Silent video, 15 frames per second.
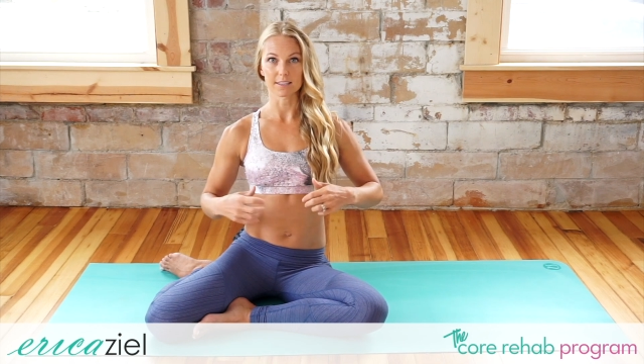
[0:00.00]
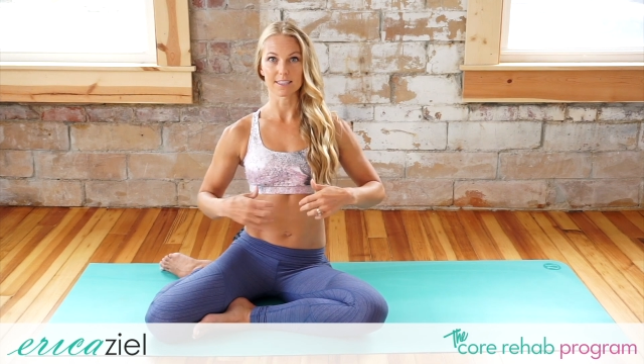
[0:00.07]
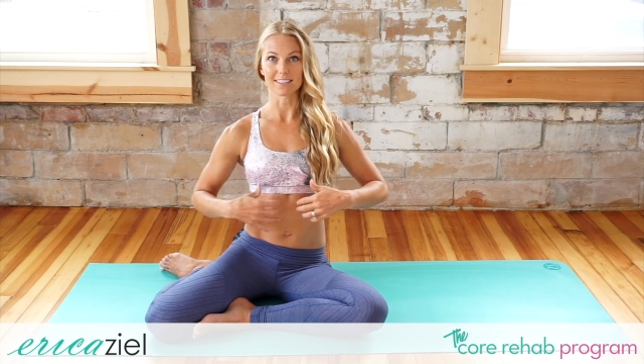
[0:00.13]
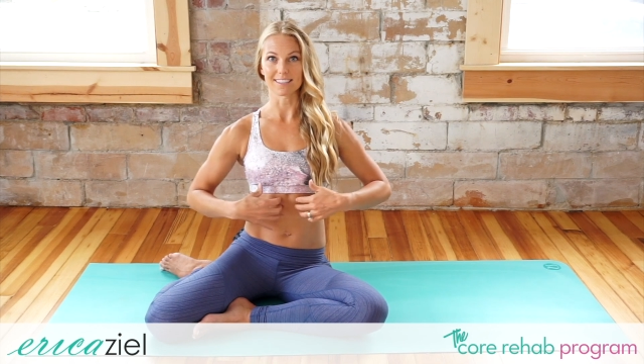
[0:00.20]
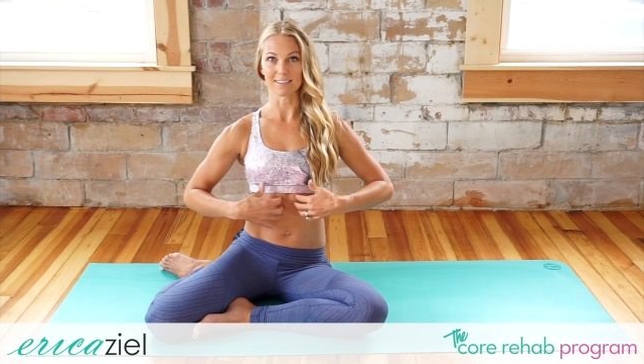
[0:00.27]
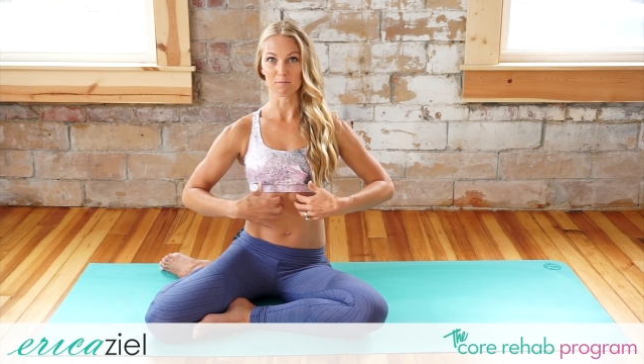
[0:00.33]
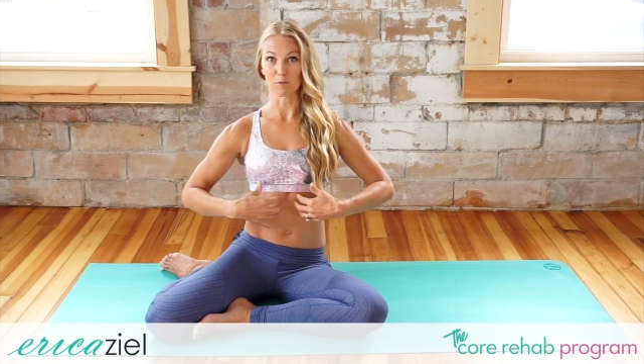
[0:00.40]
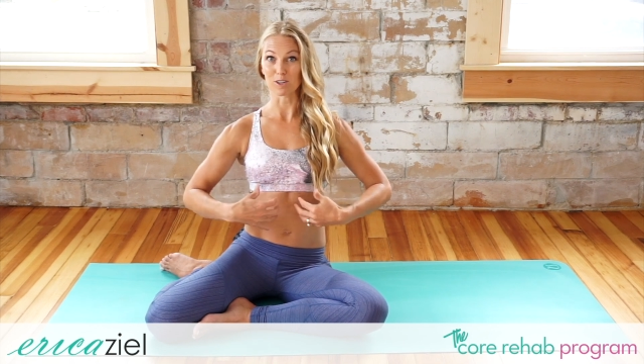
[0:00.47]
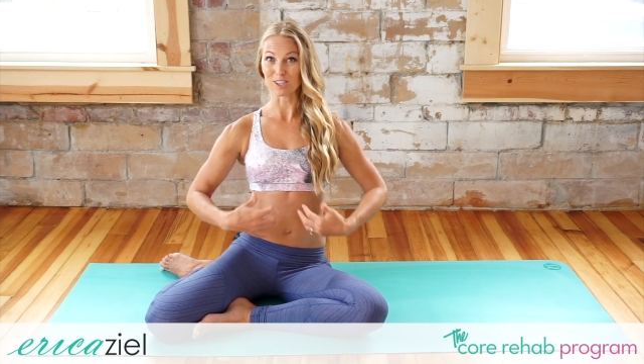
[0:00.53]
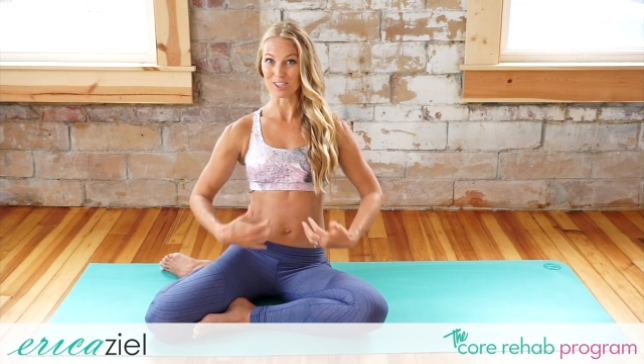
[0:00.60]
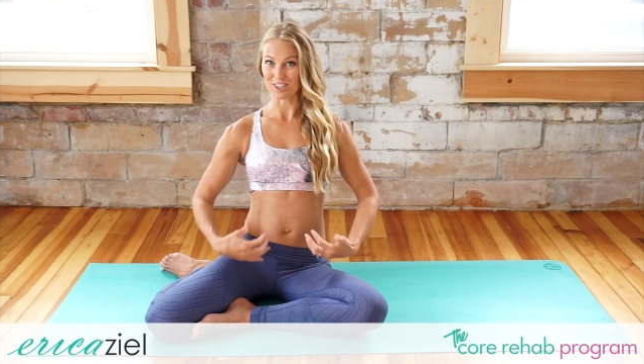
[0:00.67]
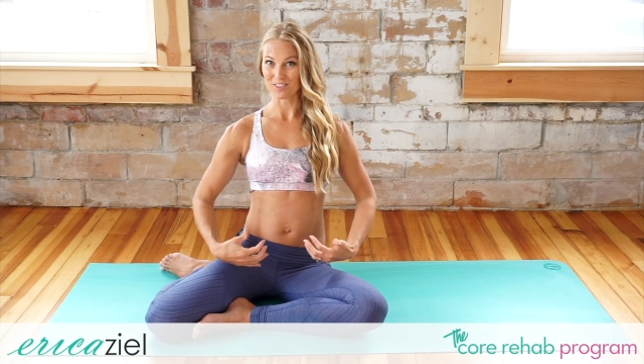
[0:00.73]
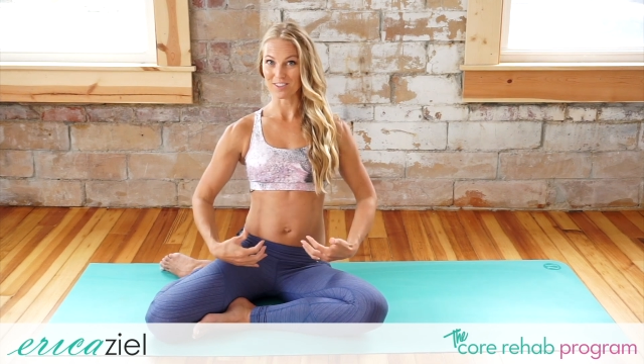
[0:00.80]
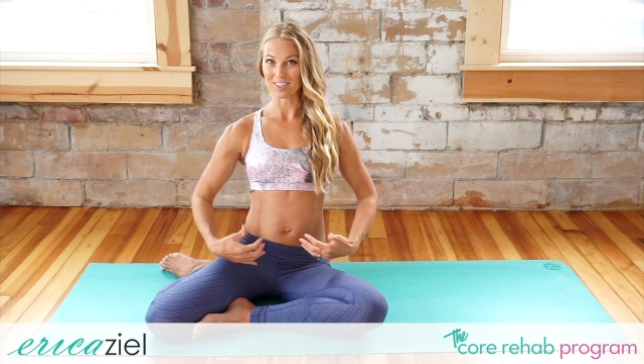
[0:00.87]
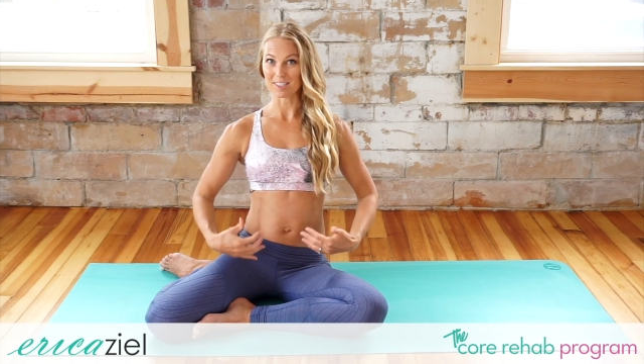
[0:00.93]
the more
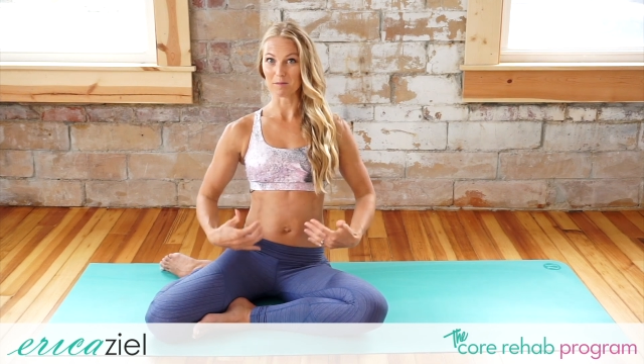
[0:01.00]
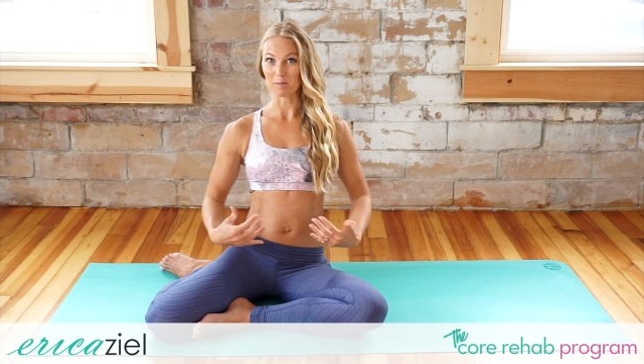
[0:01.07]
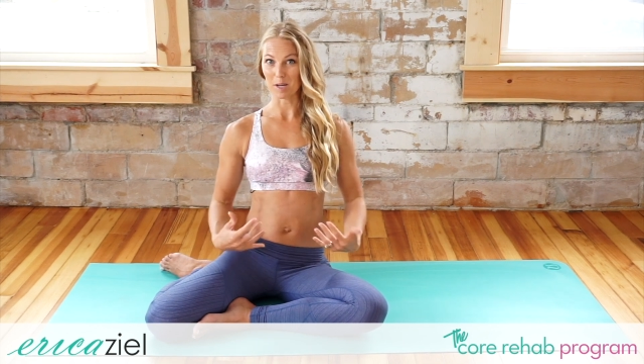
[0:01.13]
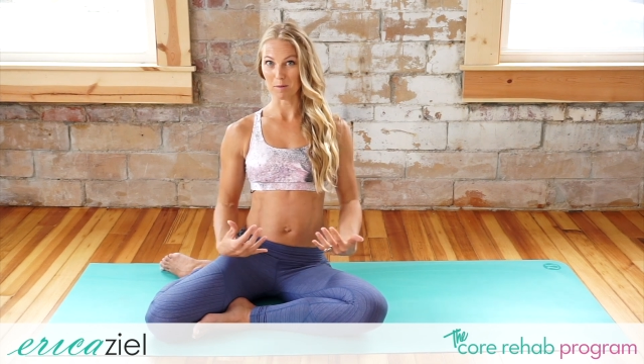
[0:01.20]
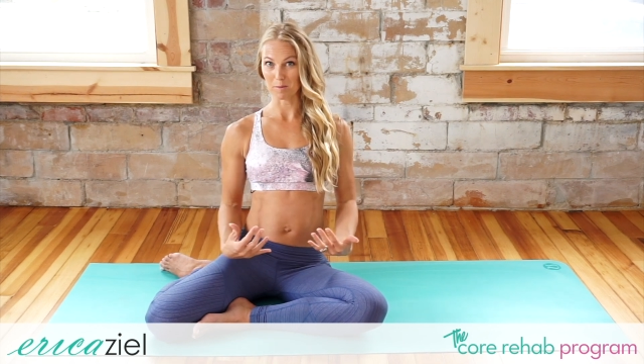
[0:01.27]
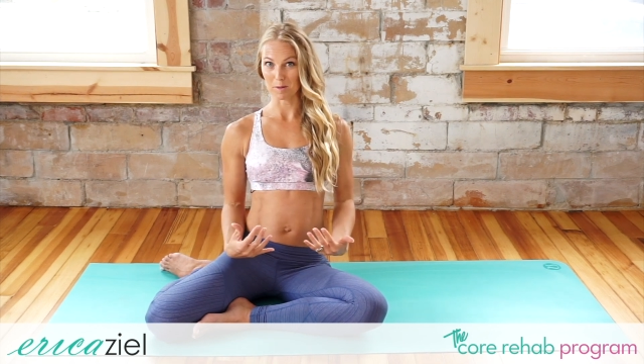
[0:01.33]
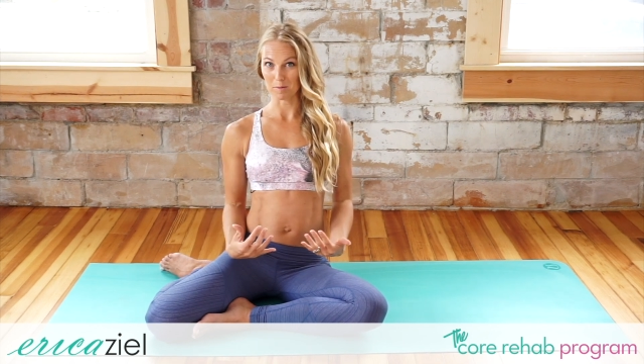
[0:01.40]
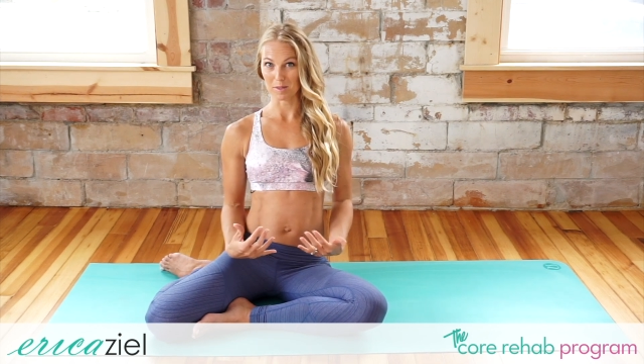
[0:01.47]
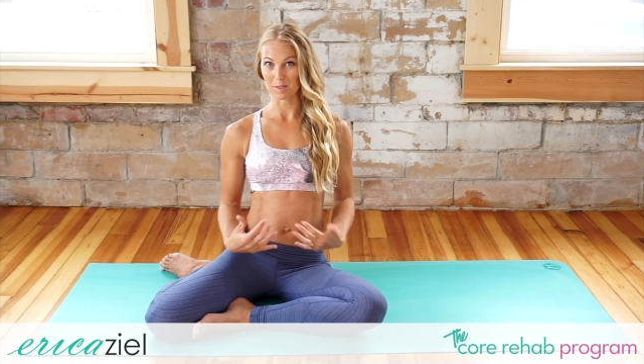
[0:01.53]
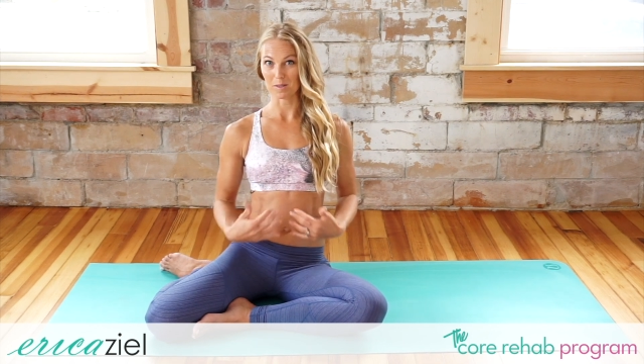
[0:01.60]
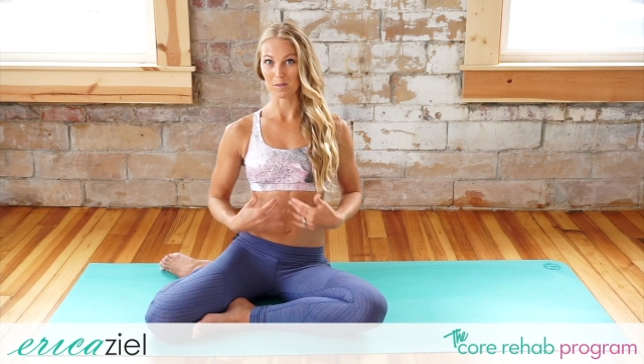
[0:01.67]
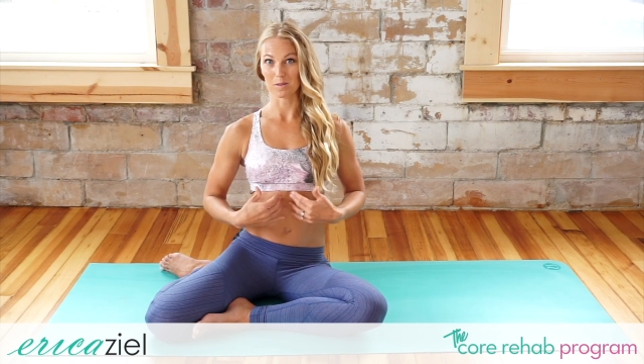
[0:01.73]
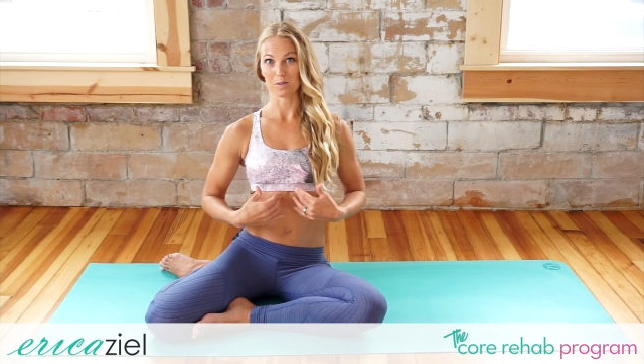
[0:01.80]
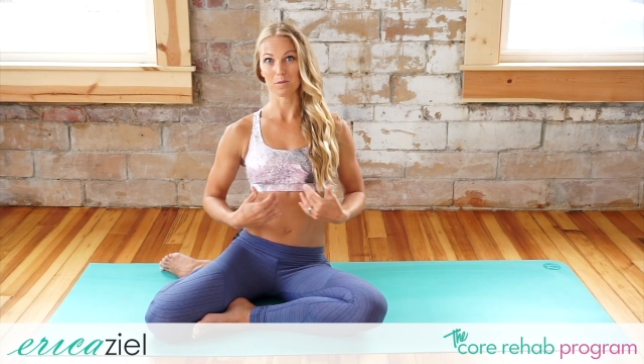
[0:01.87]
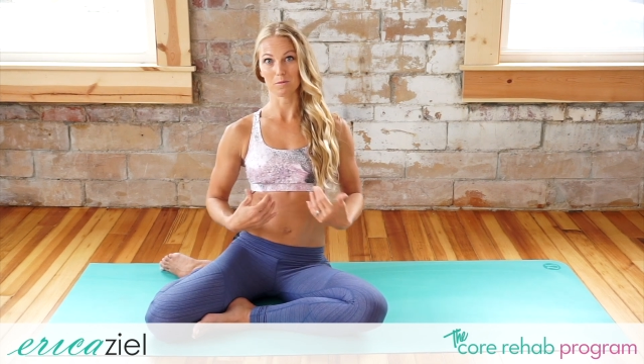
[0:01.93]
surface abdominal muscles,